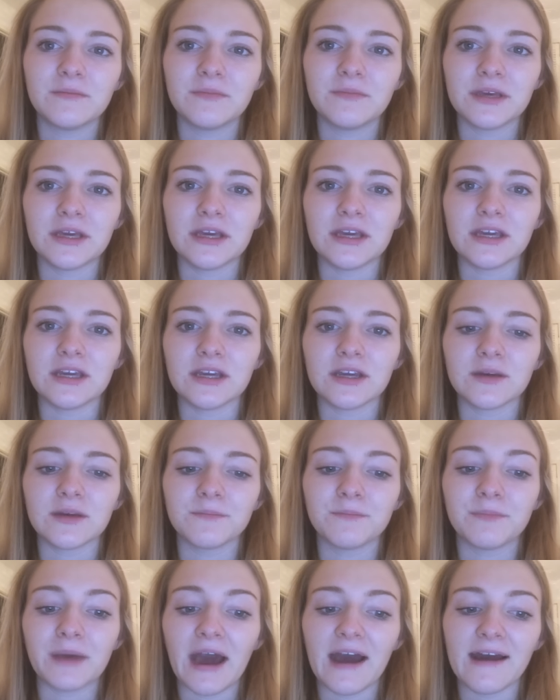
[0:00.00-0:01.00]
being
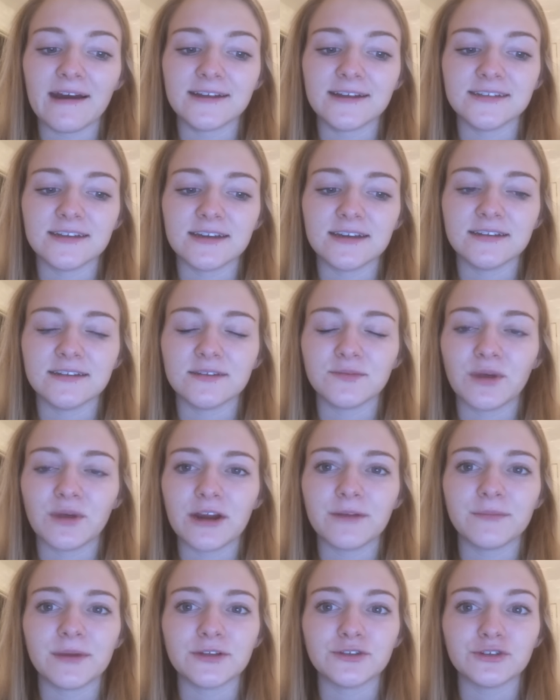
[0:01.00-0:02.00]
bad and
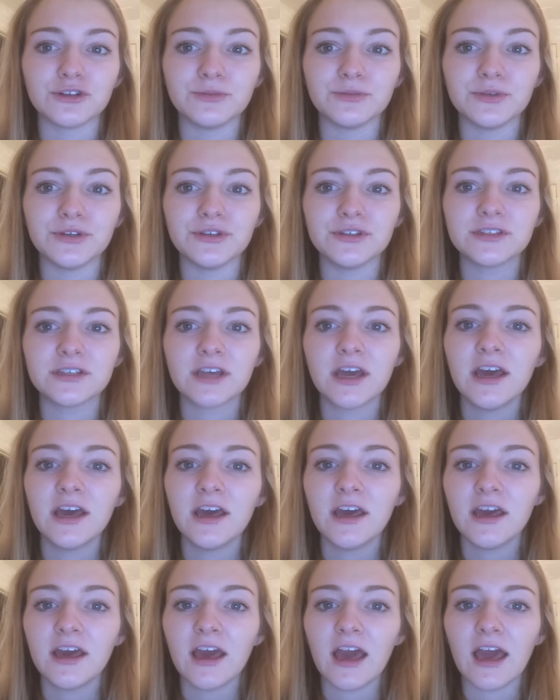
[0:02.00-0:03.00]
wearing my tall boots
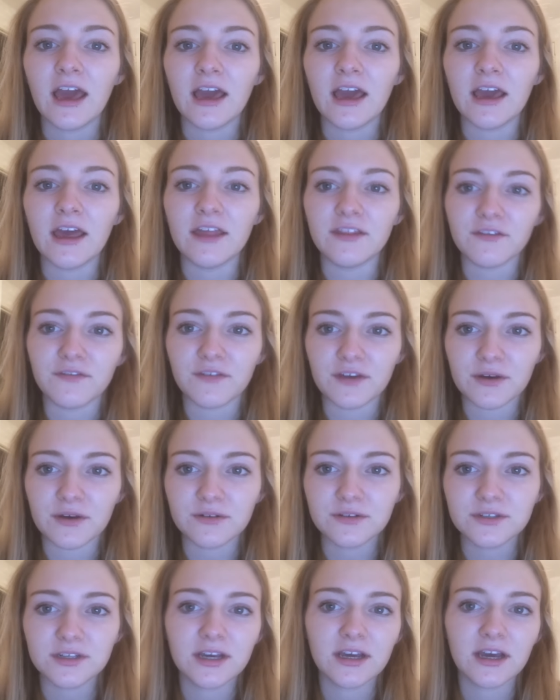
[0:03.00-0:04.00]
in the
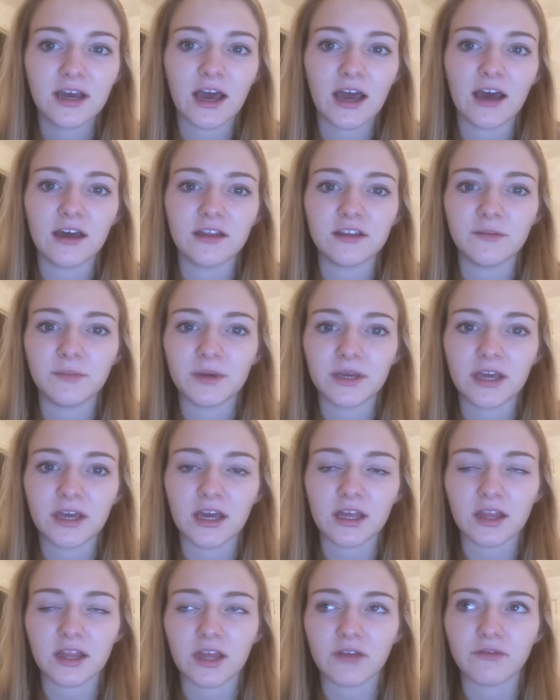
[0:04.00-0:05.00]
field, and they've been
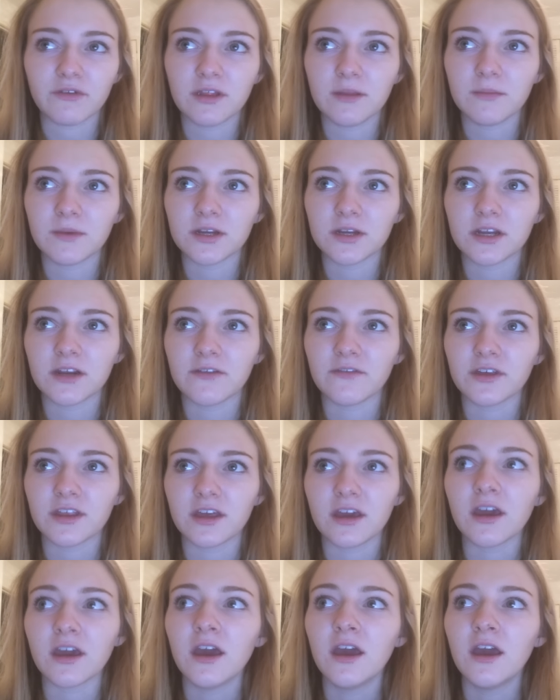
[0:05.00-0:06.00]
getting, like, really muddy and
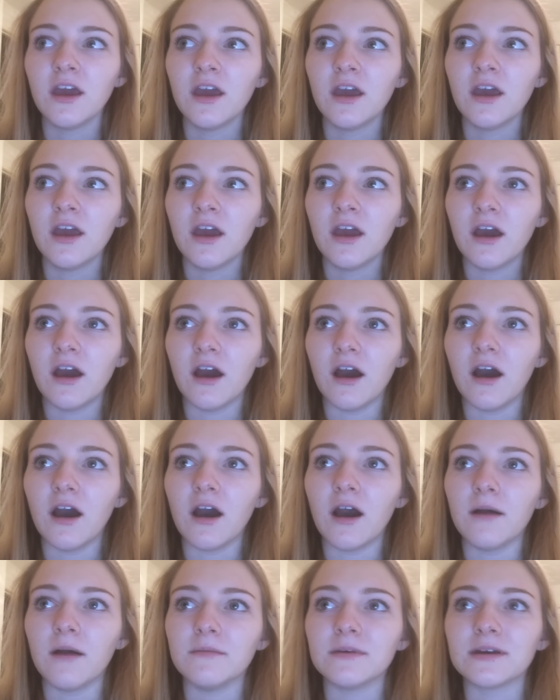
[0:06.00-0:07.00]
everything,
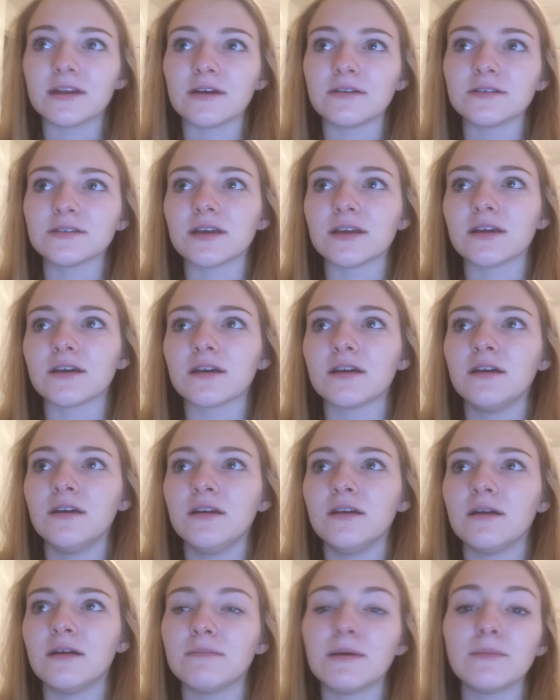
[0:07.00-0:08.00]
um, and I was like,
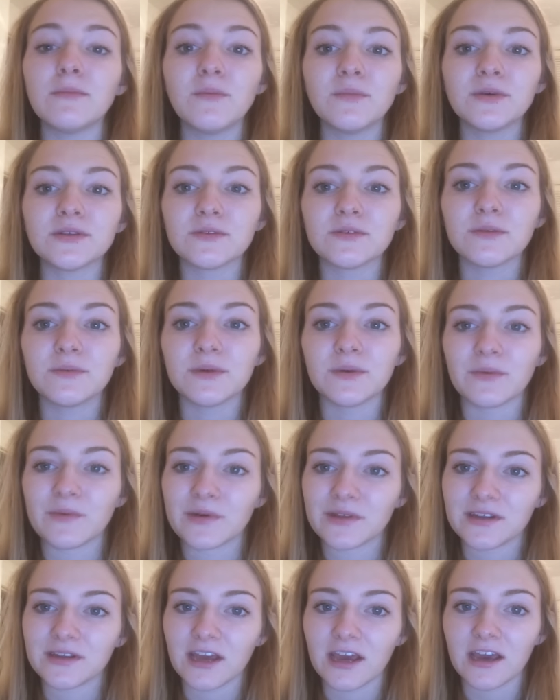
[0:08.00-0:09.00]
my mum was with me
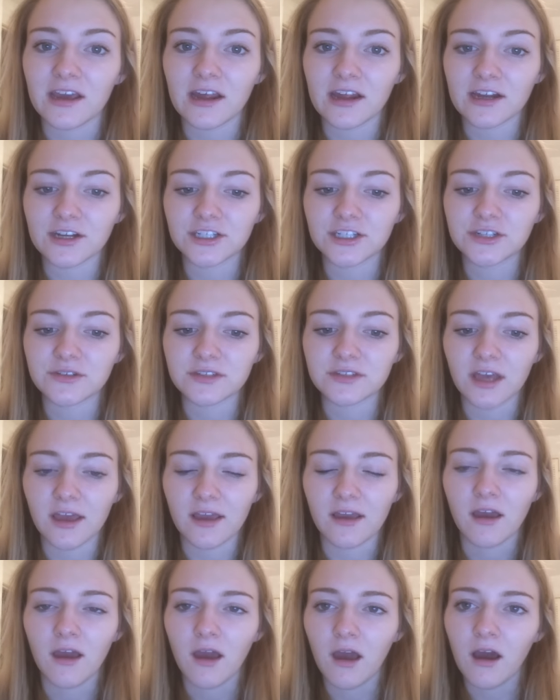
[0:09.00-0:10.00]
one day, and she was
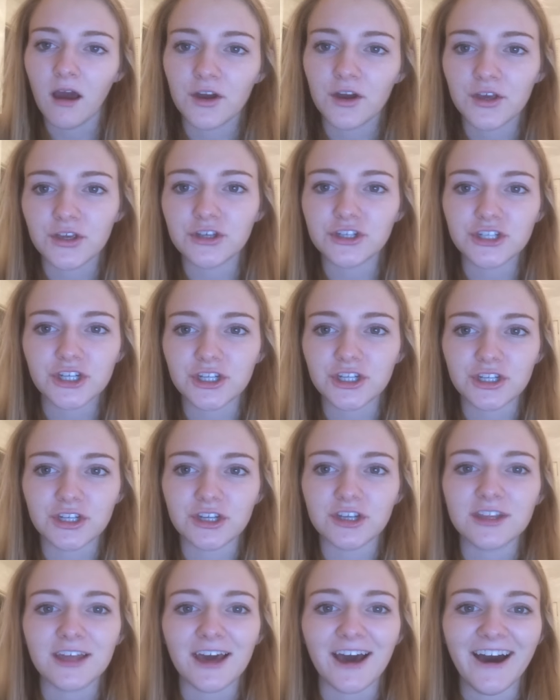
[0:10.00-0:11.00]
like, you shouldn't
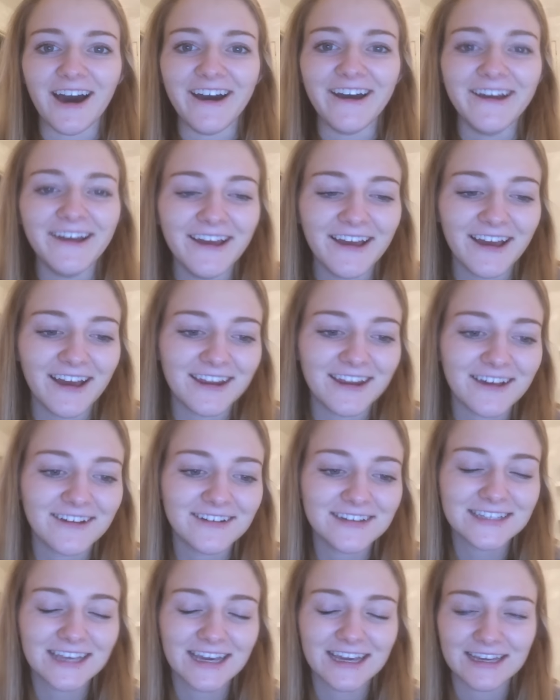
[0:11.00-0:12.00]
do that, and I
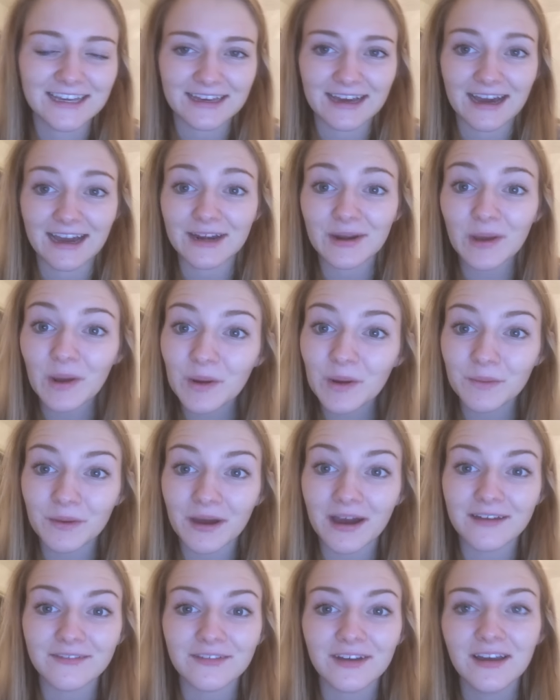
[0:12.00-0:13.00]
was like, I know,
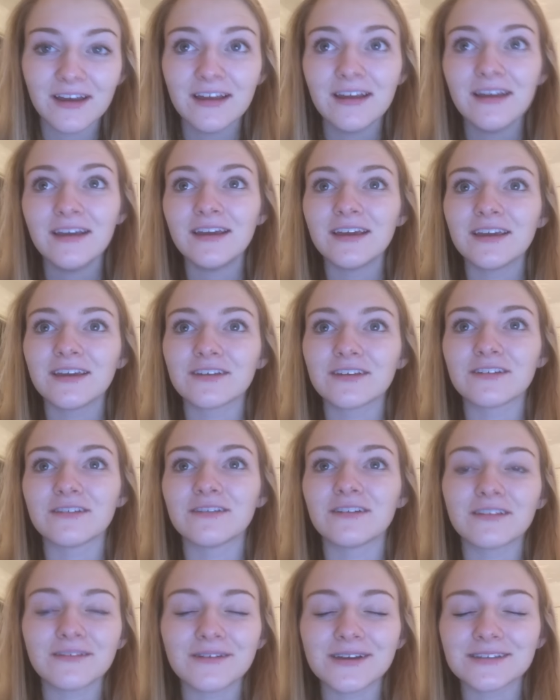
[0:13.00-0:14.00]
but I've, you know,
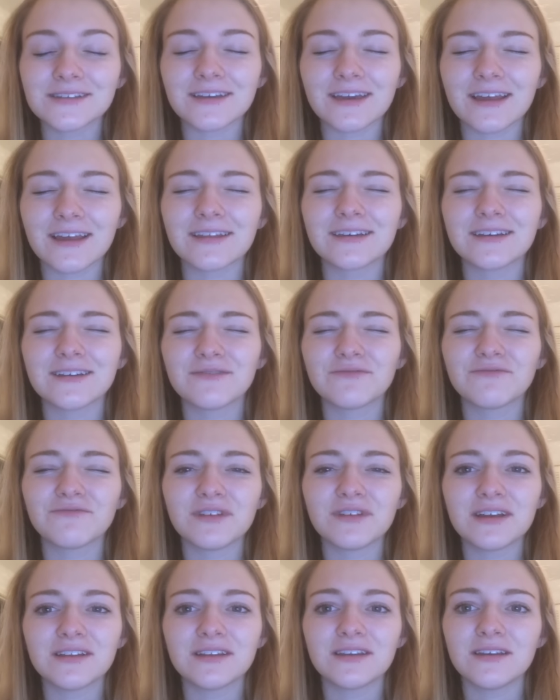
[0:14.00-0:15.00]
otherwise I get, like,
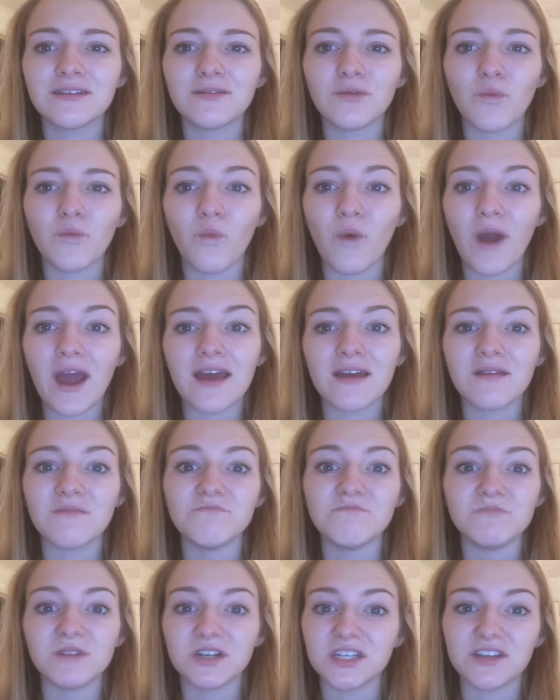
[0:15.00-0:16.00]
really wet,
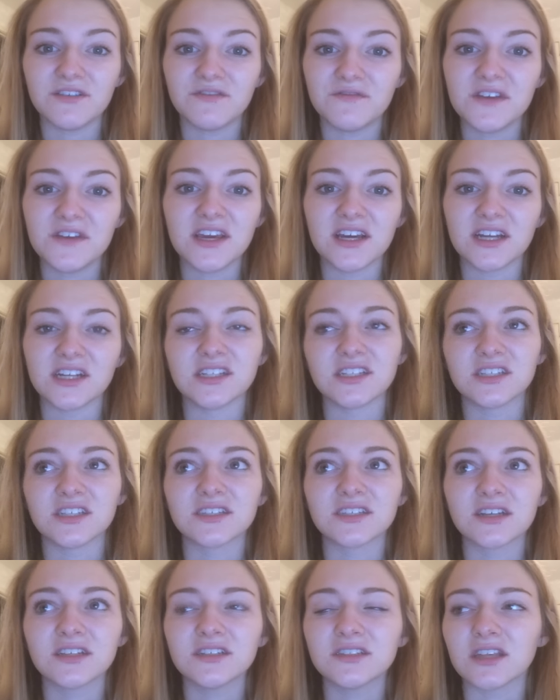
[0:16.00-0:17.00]
muddy feet, and it's
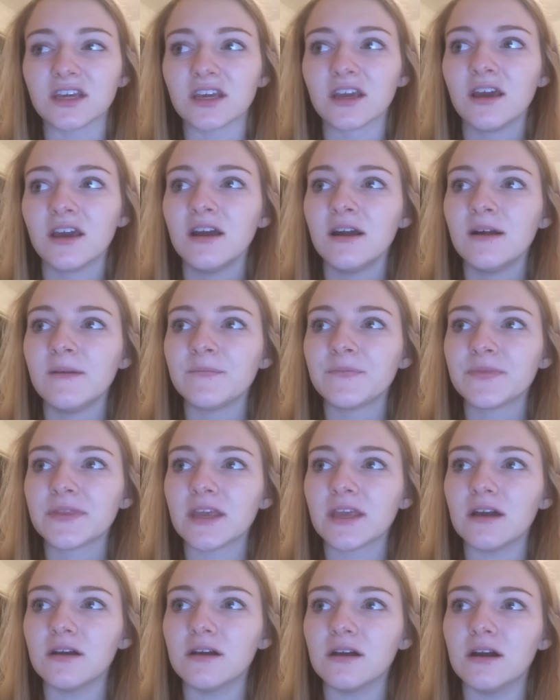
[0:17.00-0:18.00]
disgusting.
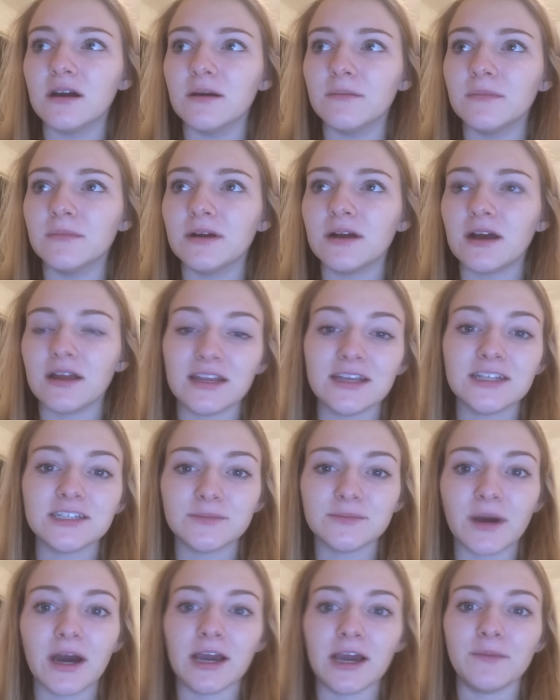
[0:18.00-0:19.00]
Um, I need
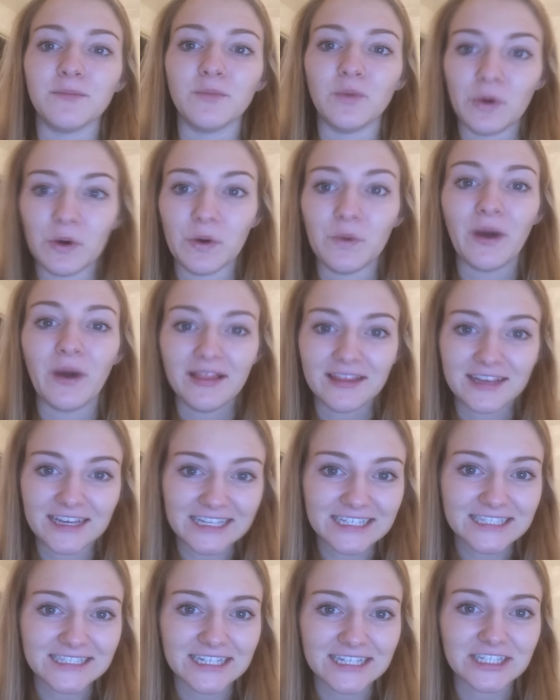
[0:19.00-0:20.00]
to buy more
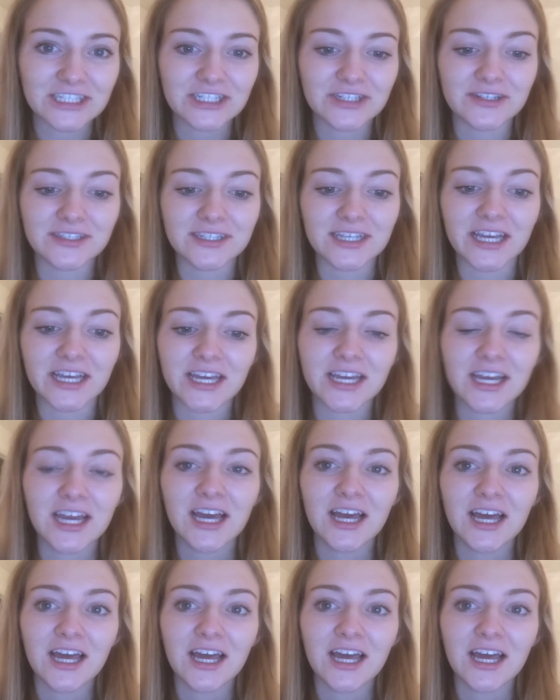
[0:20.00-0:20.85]
wellies, and she was like,